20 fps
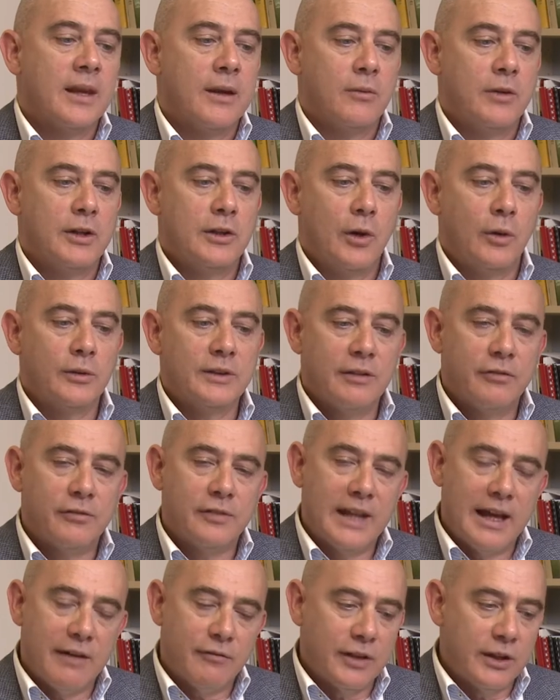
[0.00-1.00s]
We know the
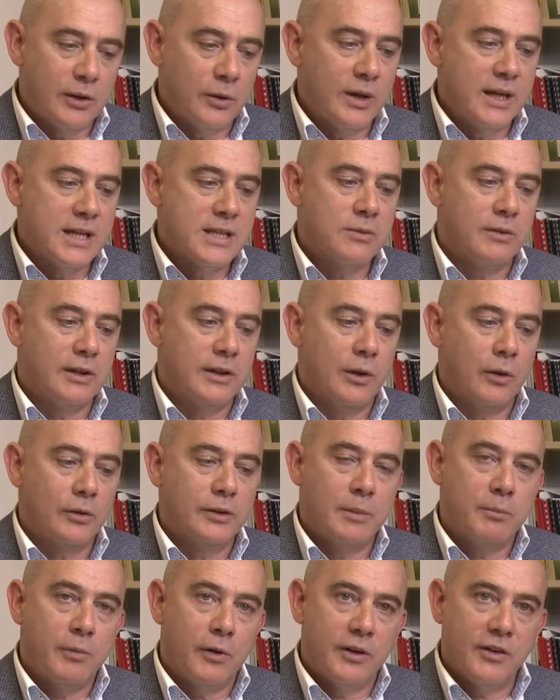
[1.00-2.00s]
flavonoids, we know
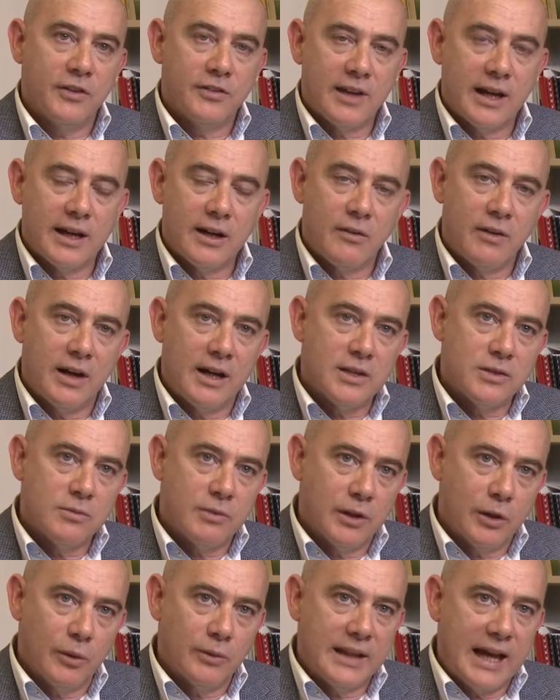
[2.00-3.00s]
the polysaccharides,
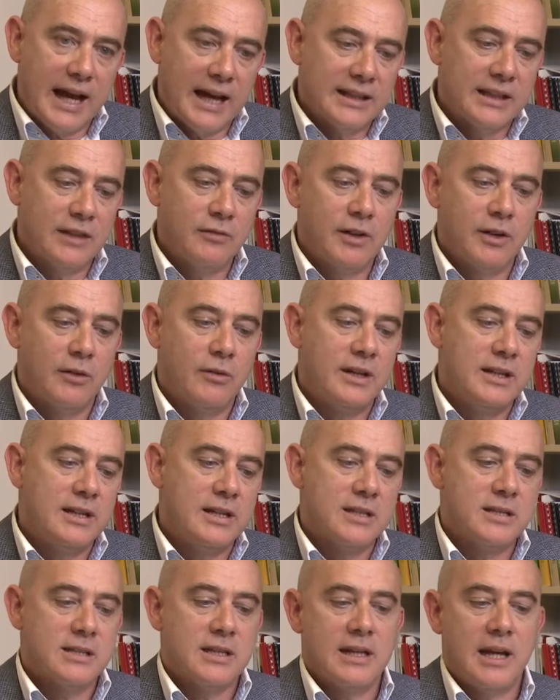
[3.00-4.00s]
we know the active
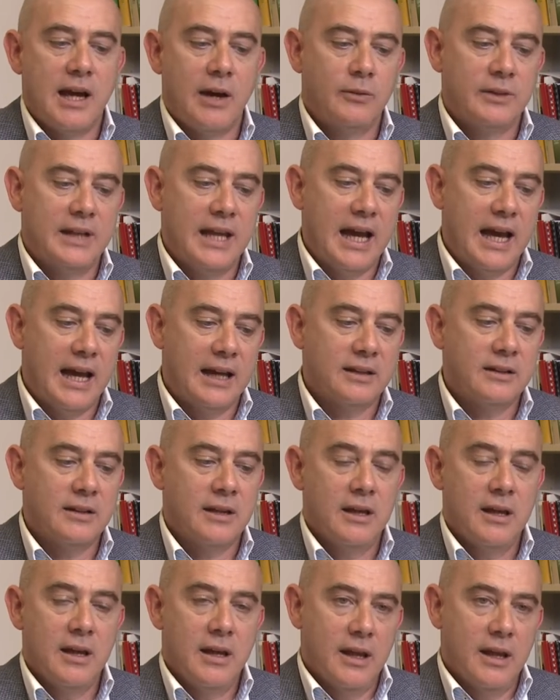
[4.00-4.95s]
ingredients and how they act.